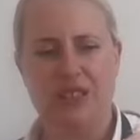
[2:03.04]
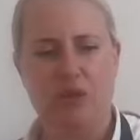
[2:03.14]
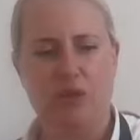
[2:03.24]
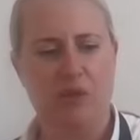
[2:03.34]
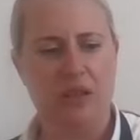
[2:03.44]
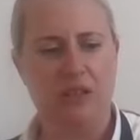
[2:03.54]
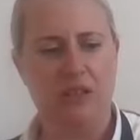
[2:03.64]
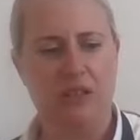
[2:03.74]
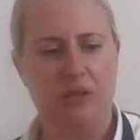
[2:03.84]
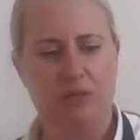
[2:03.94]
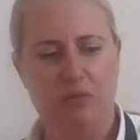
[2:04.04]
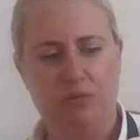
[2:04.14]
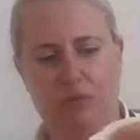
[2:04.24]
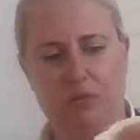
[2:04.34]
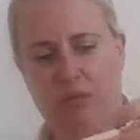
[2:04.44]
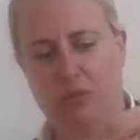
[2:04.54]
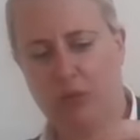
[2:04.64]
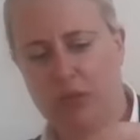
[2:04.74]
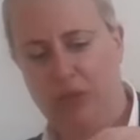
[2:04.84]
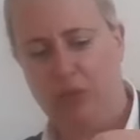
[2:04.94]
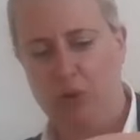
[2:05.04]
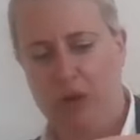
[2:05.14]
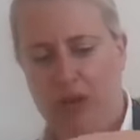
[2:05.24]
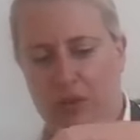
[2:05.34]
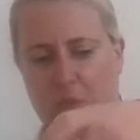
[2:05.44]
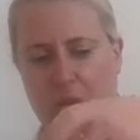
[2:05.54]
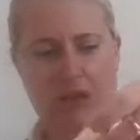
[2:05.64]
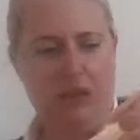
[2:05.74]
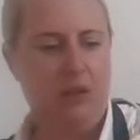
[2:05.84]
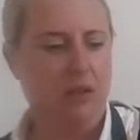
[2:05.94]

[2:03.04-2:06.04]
itself is running away a bit.